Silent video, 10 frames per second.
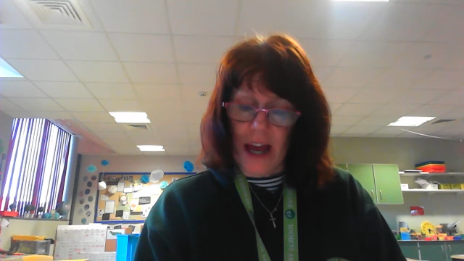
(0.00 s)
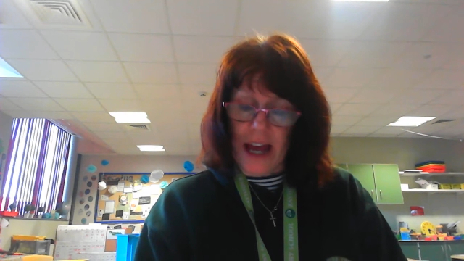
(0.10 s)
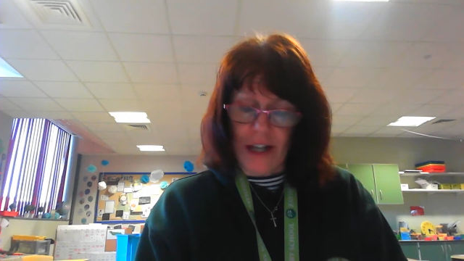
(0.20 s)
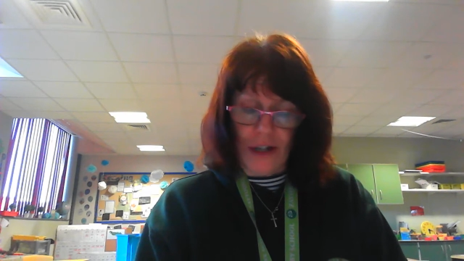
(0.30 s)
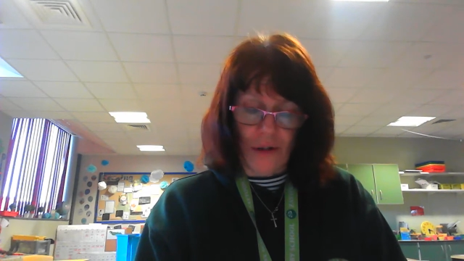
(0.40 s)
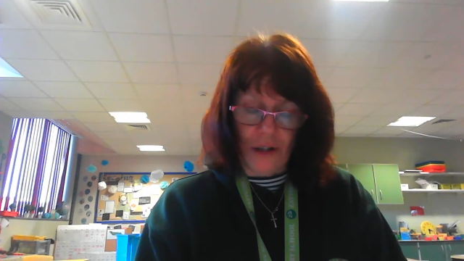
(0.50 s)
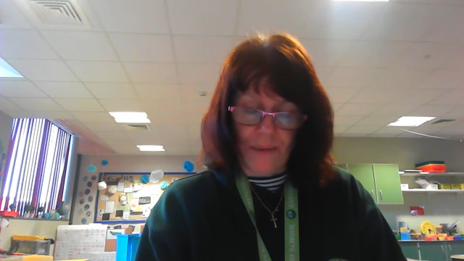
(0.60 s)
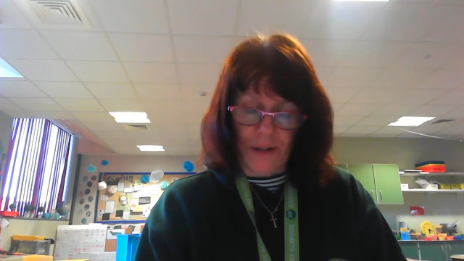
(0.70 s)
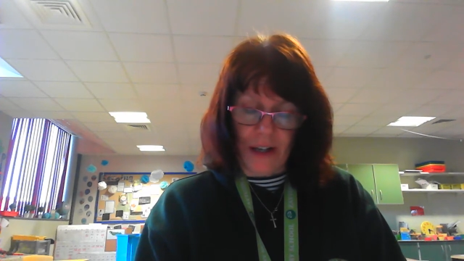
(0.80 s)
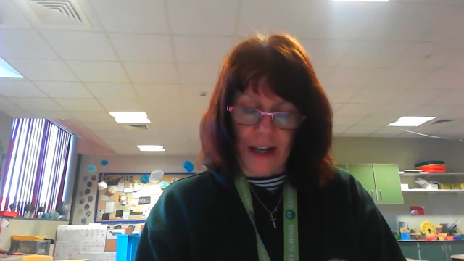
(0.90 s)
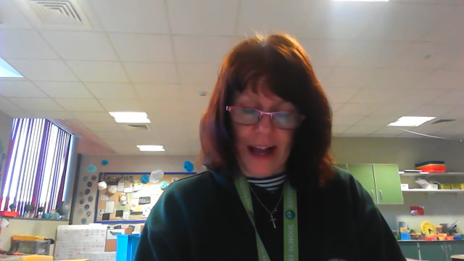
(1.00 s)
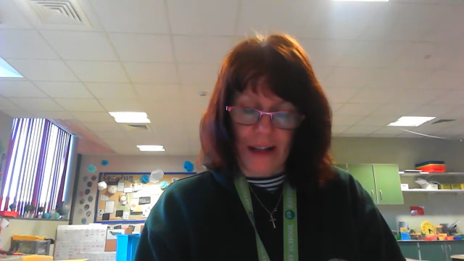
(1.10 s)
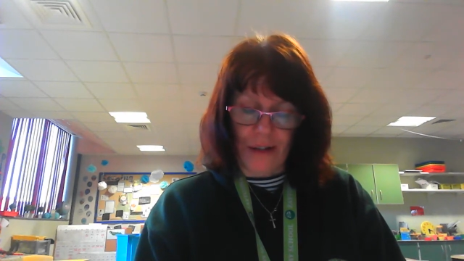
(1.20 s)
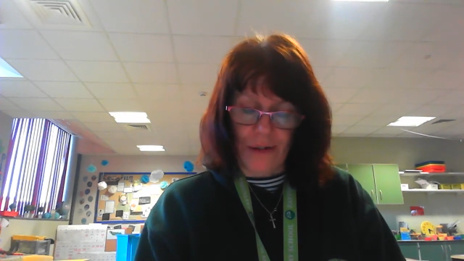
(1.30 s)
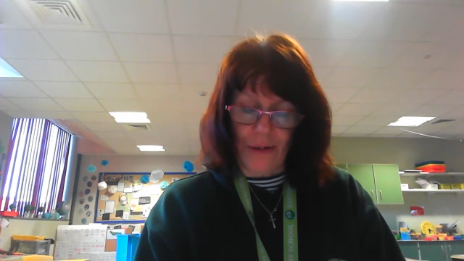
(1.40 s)
He had saucepans and
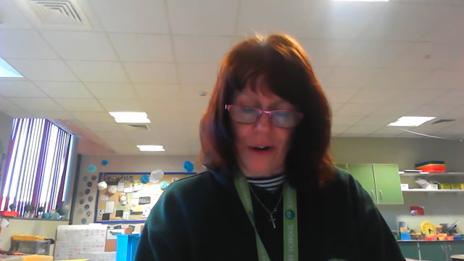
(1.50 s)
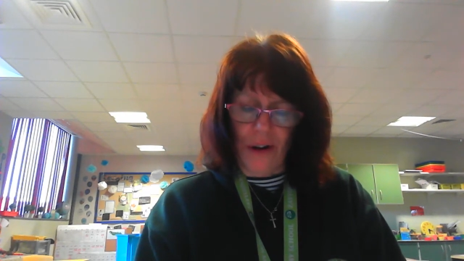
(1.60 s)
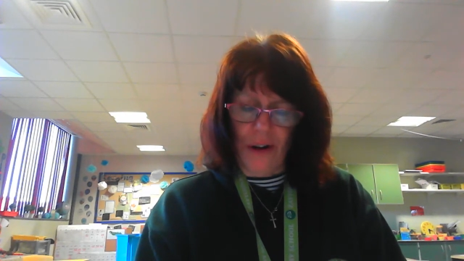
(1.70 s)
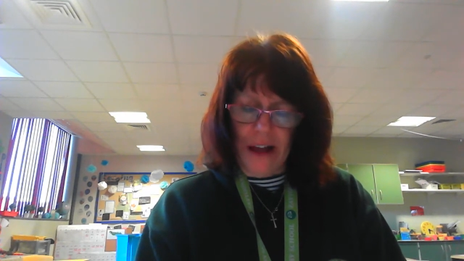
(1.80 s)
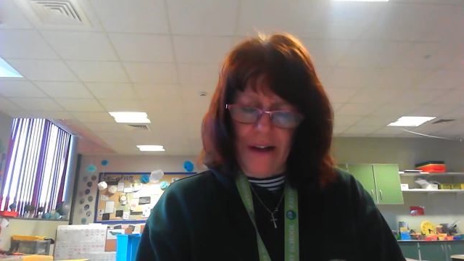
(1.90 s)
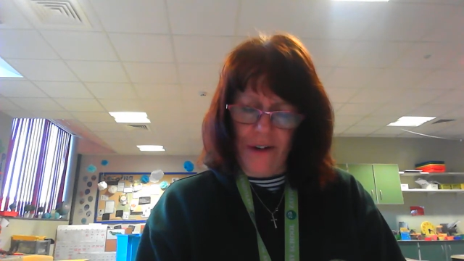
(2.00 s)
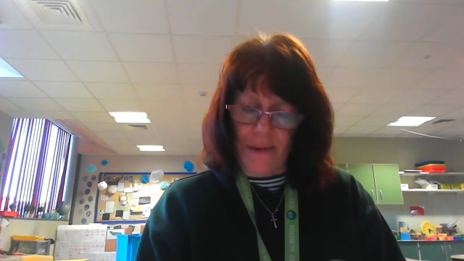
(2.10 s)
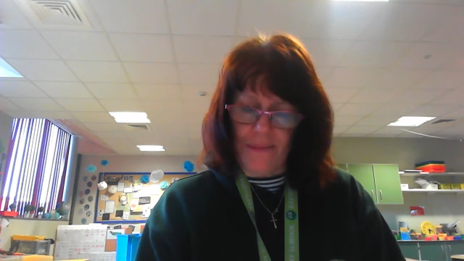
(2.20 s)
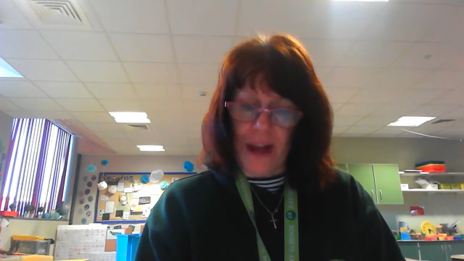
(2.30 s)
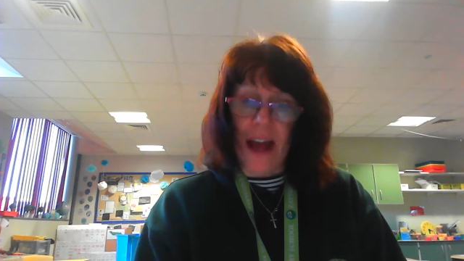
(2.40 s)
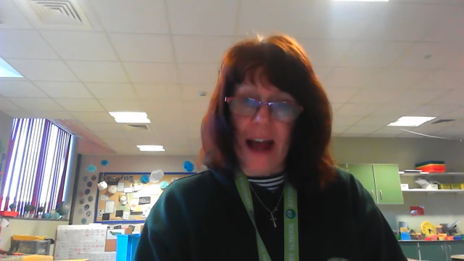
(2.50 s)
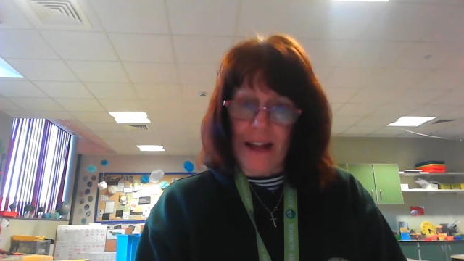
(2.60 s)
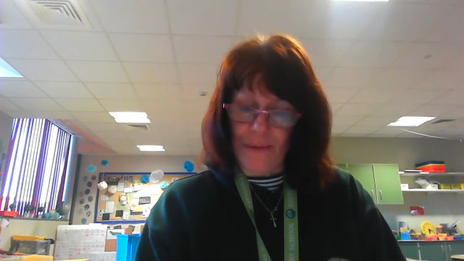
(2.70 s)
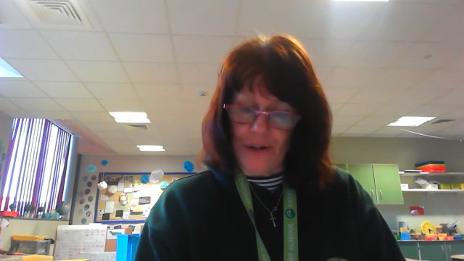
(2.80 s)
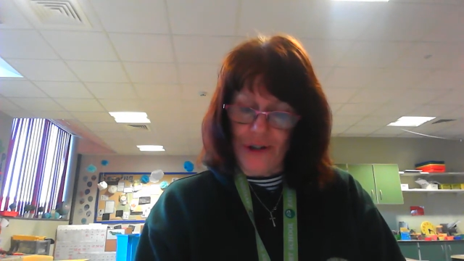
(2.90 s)
kettles hung all over him, and he
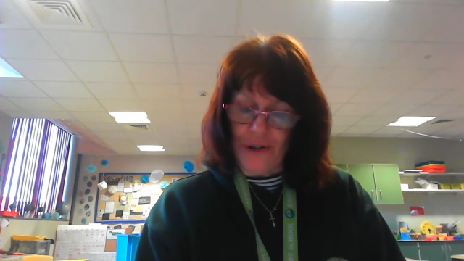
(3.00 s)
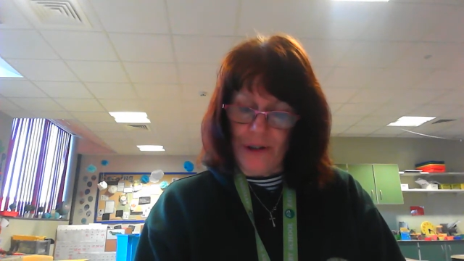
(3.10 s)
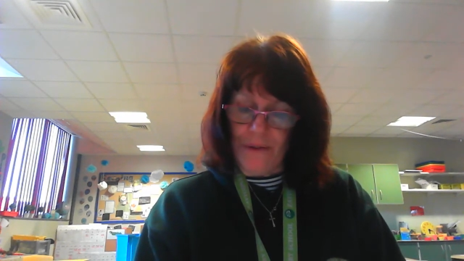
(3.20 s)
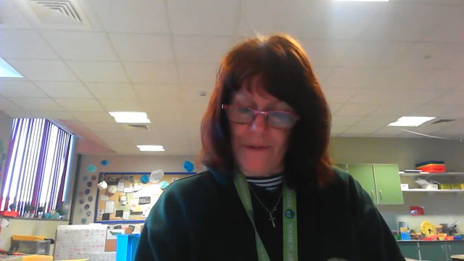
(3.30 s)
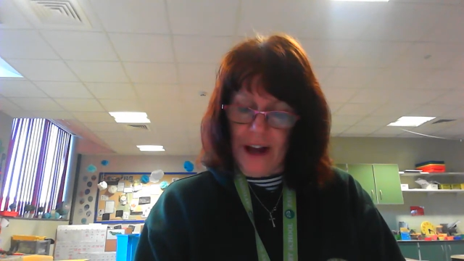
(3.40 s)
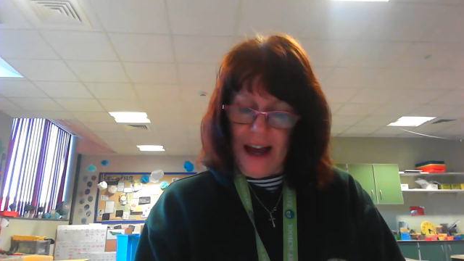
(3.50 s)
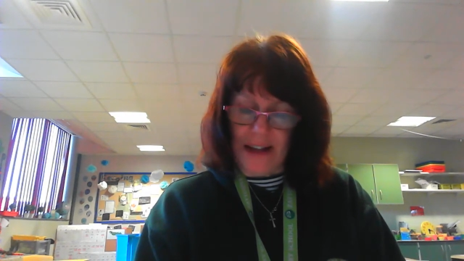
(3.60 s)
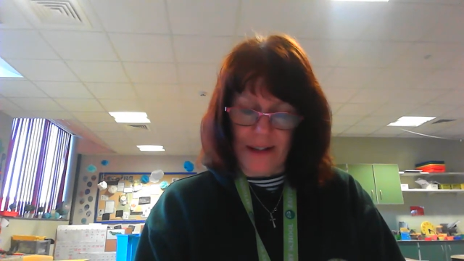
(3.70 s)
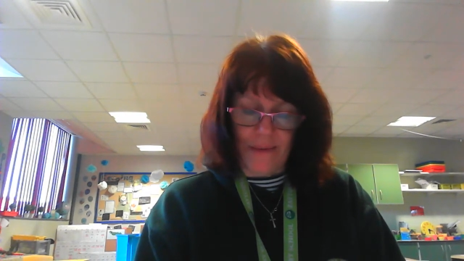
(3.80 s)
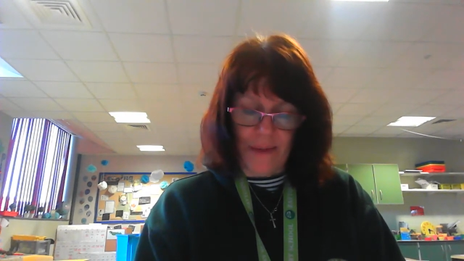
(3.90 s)
wore a saucepan for a hat.